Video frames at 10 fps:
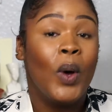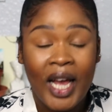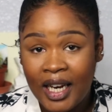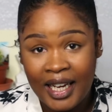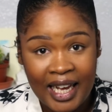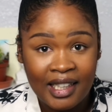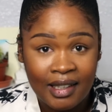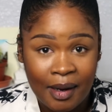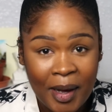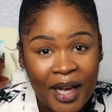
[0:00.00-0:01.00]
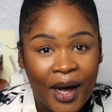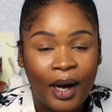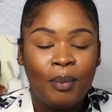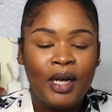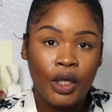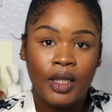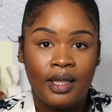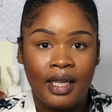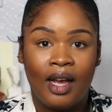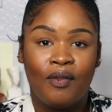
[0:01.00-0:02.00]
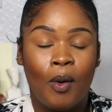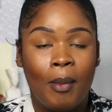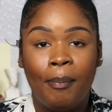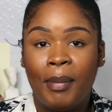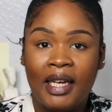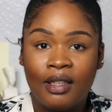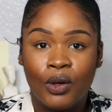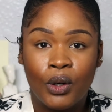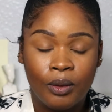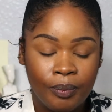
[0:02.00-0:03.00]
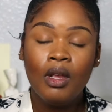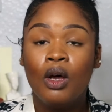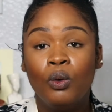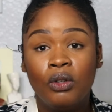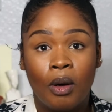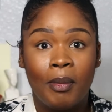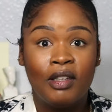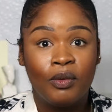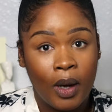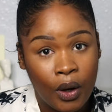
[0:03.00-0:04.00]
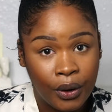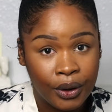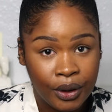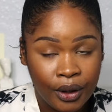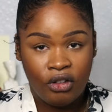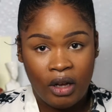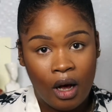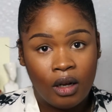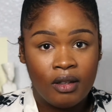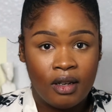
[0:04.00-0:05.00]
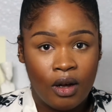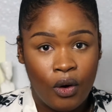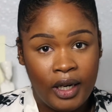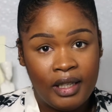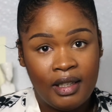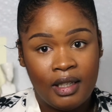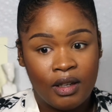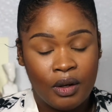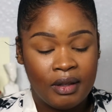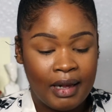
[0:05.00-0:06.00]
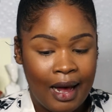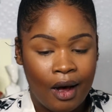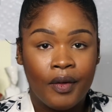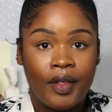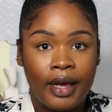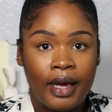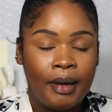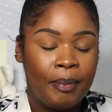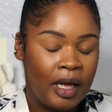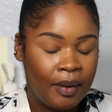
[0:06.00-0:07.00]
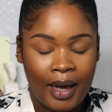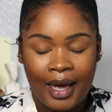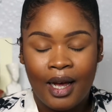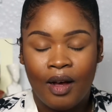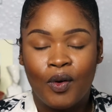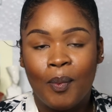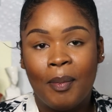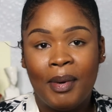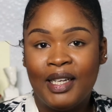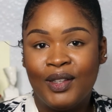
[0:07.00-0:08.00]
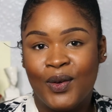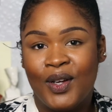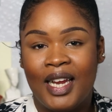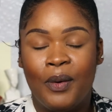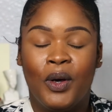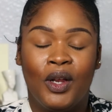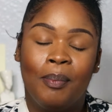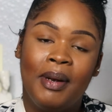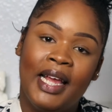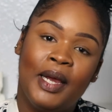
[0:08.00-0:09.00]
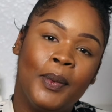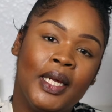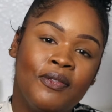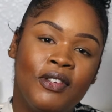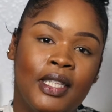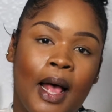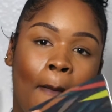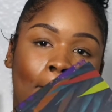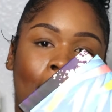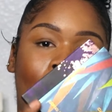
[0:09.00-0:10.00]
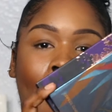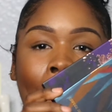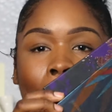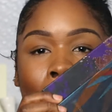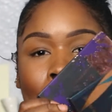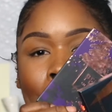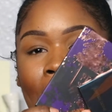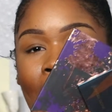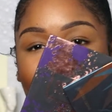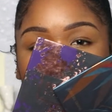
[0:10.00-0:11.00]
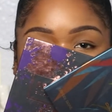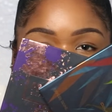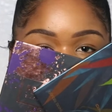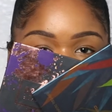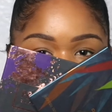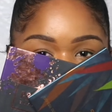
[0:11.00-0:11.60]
We're going to get into the makeup. You can see I've got my base on. I also got my sweat on. Shout out to the oily T-zones out there. But anyway, I've got my base on and we're going to play with some palettes.